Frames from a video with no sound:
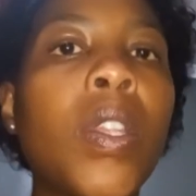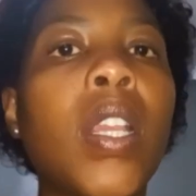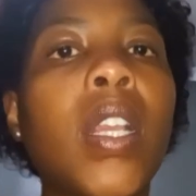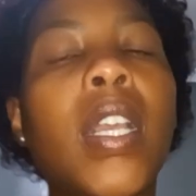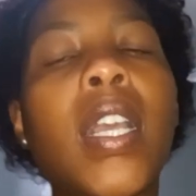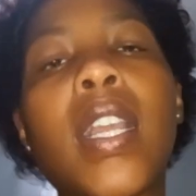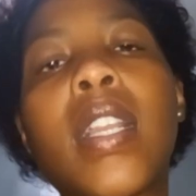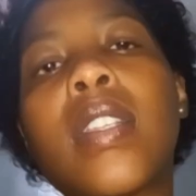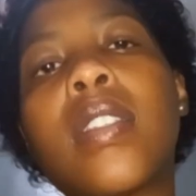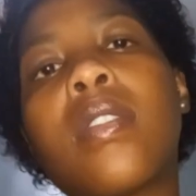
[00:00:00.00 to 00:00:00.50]

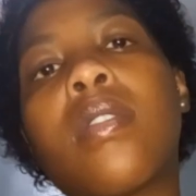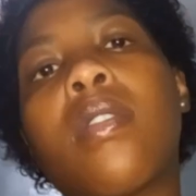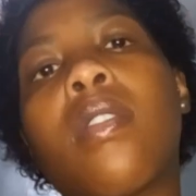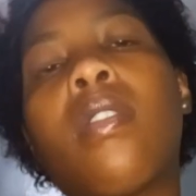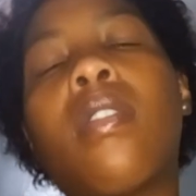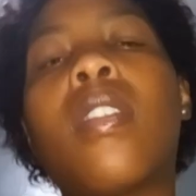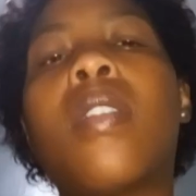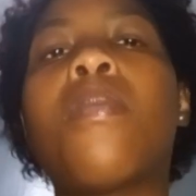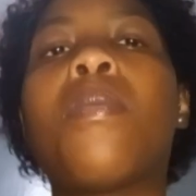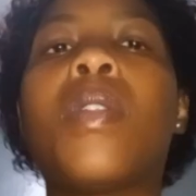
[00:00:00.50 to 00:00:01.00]
Guys,
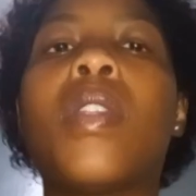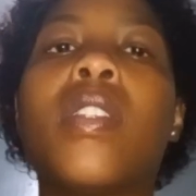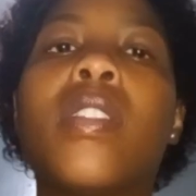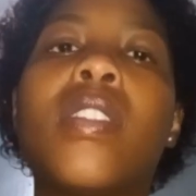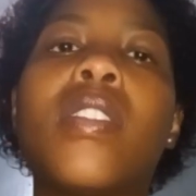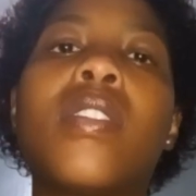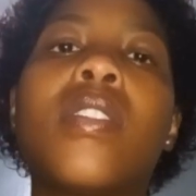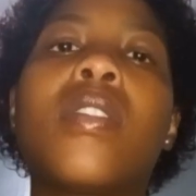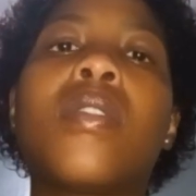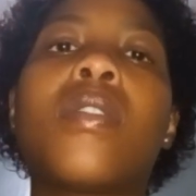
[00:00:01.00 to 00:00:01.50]
Let me.
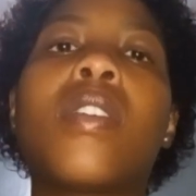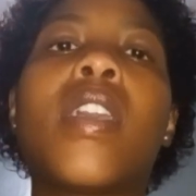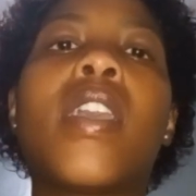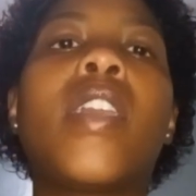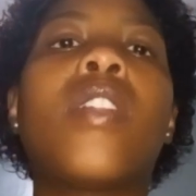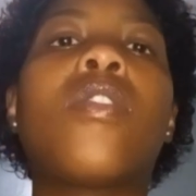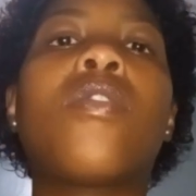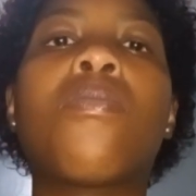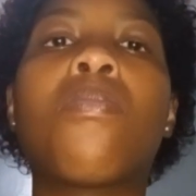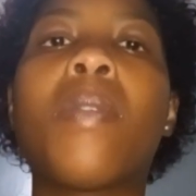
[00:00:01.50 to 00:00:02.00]
this is the
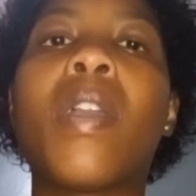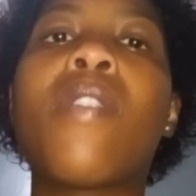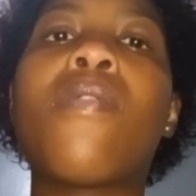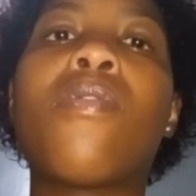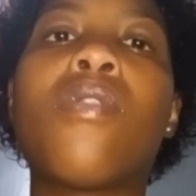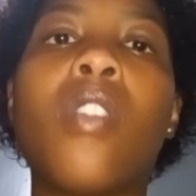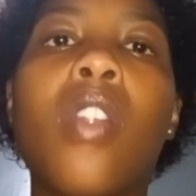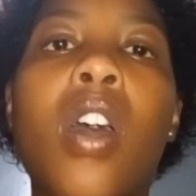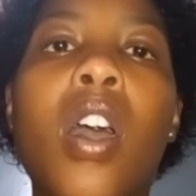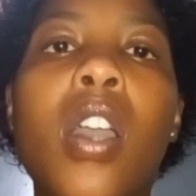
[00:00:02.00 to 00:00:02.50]
end of my
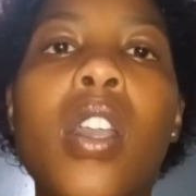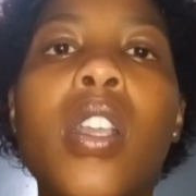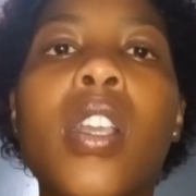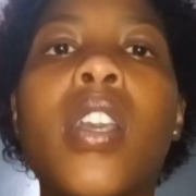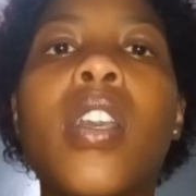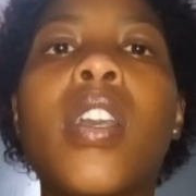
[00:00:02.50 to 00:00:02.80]
vlog.